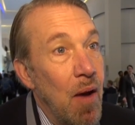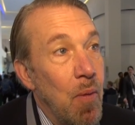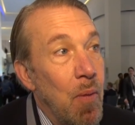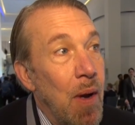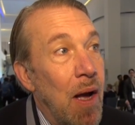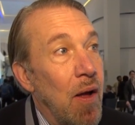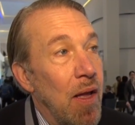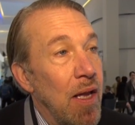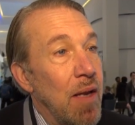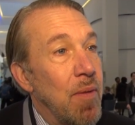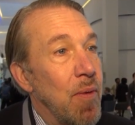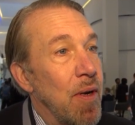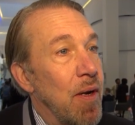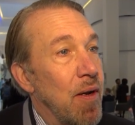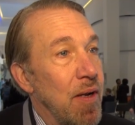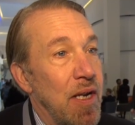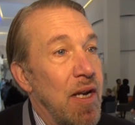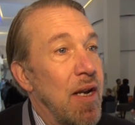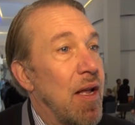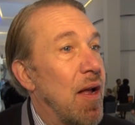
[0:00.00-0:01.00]
Well, it,
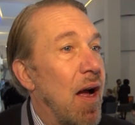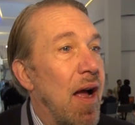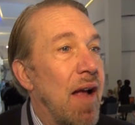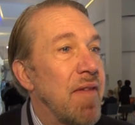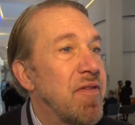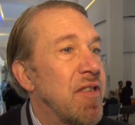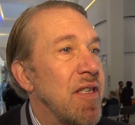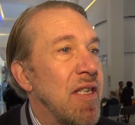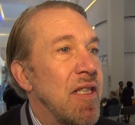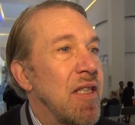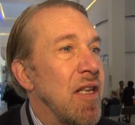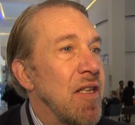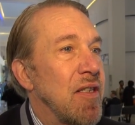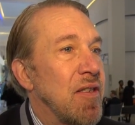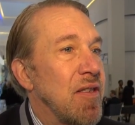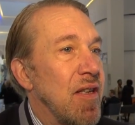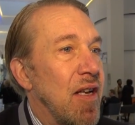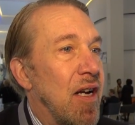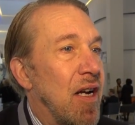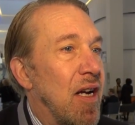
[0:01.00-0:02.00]
well it, I've seen
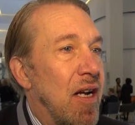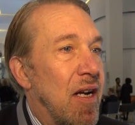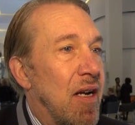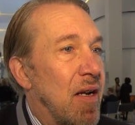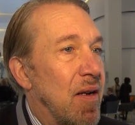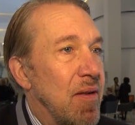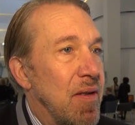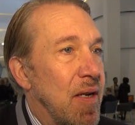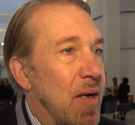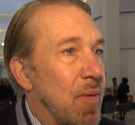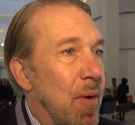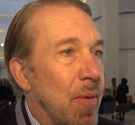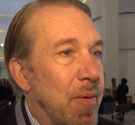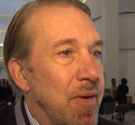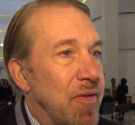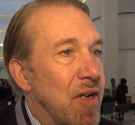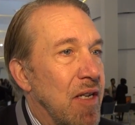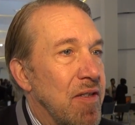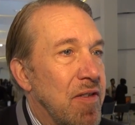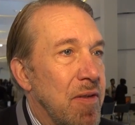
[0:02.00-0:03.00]
this, uh, you know, when
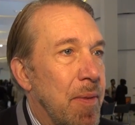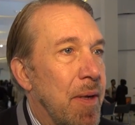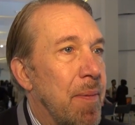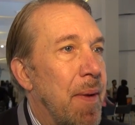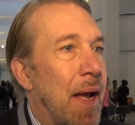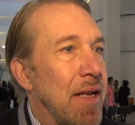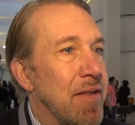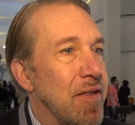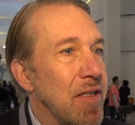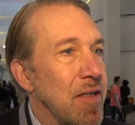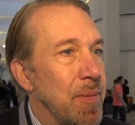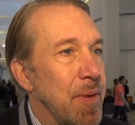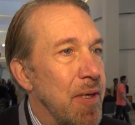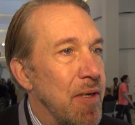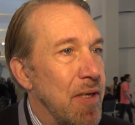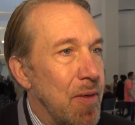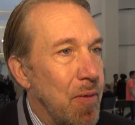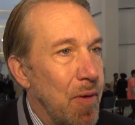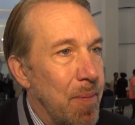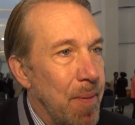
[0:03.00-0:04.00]
we've done some capacity
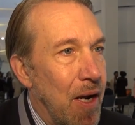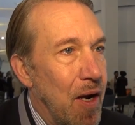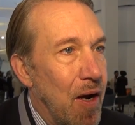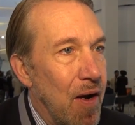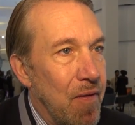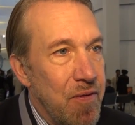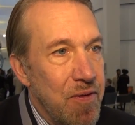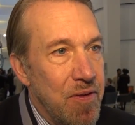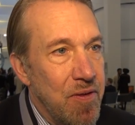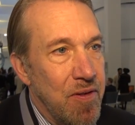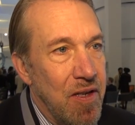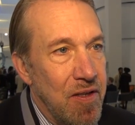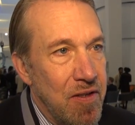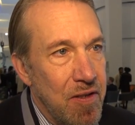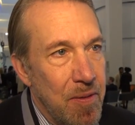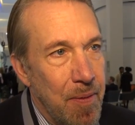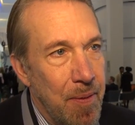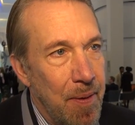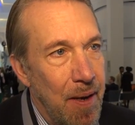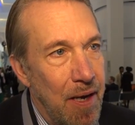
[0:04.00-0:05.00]
building, when my office has done
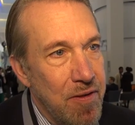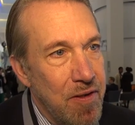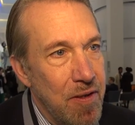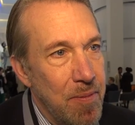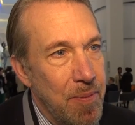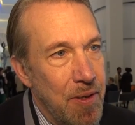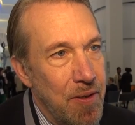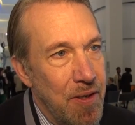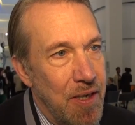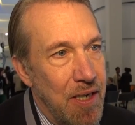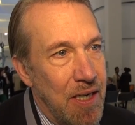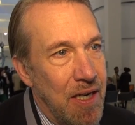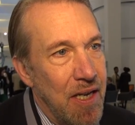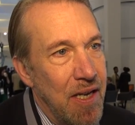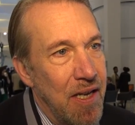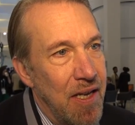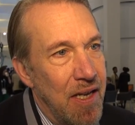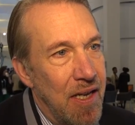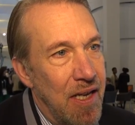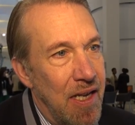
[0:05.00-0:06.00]
some capacity building
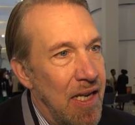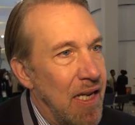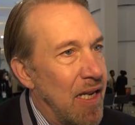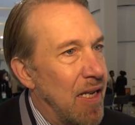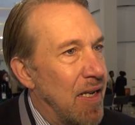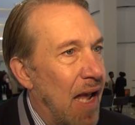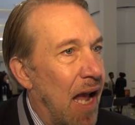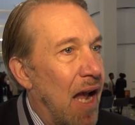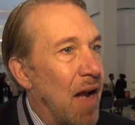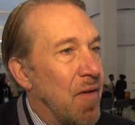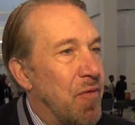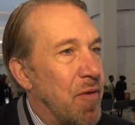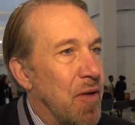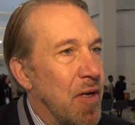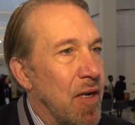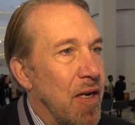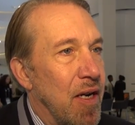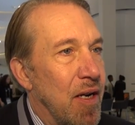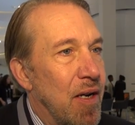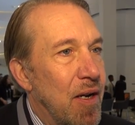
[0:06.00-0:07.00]
in
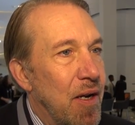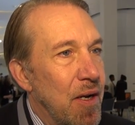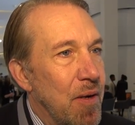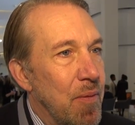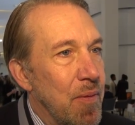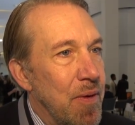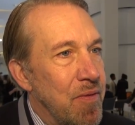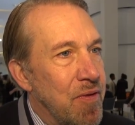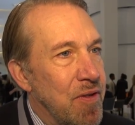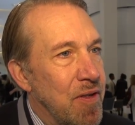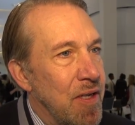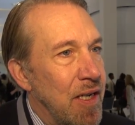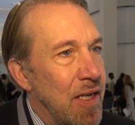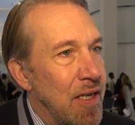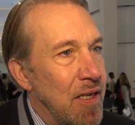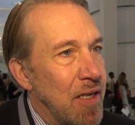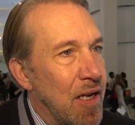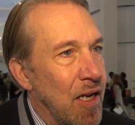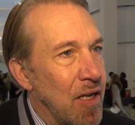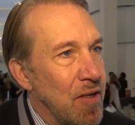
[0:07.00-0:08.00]
Africa, we've
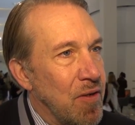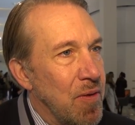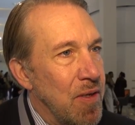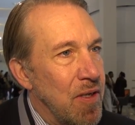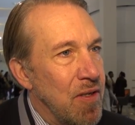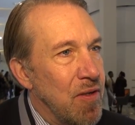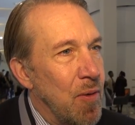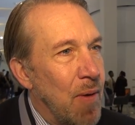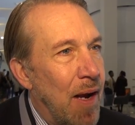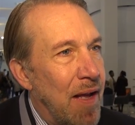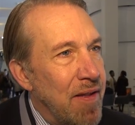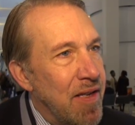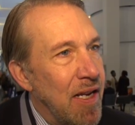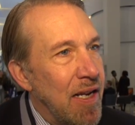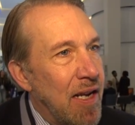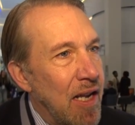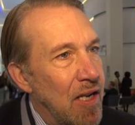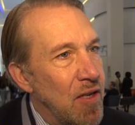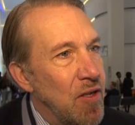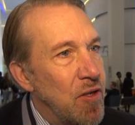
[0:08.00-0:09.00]
seen countries who, as
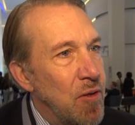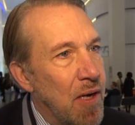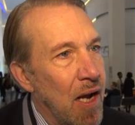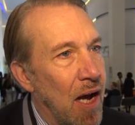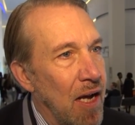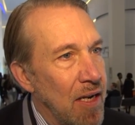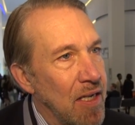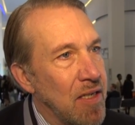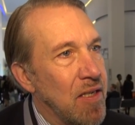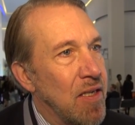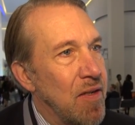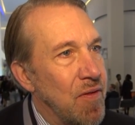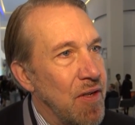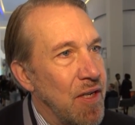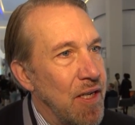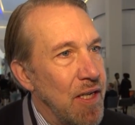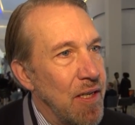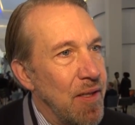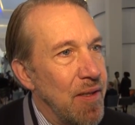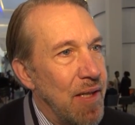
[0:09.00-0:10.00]
they get new
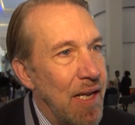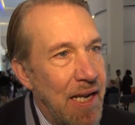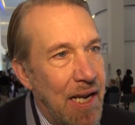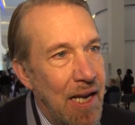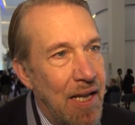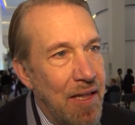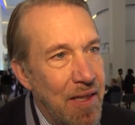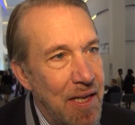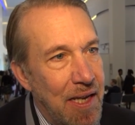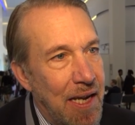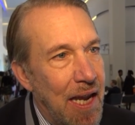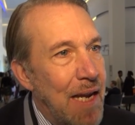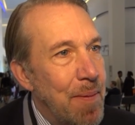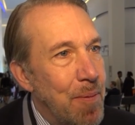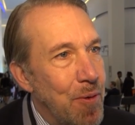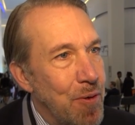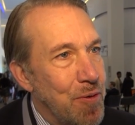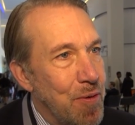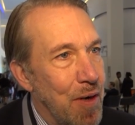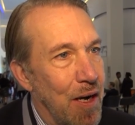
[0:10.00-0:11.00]
connectivity, they get the
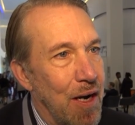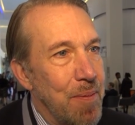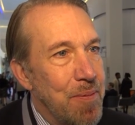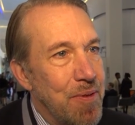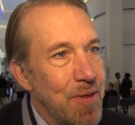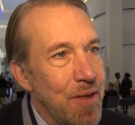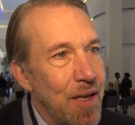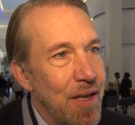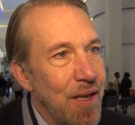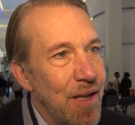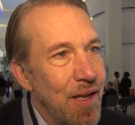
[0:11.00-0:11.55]
cable drops,